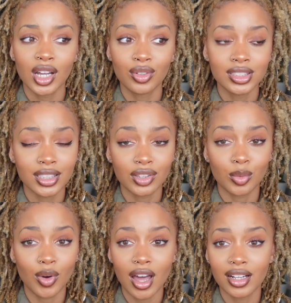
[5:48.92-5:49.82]
I rinsed out the
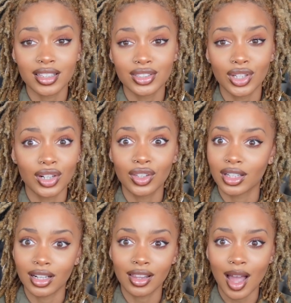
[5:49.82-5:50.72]
product, they started
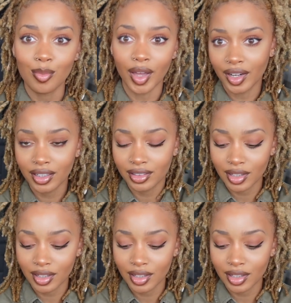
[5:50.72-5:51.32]
looking a lot better.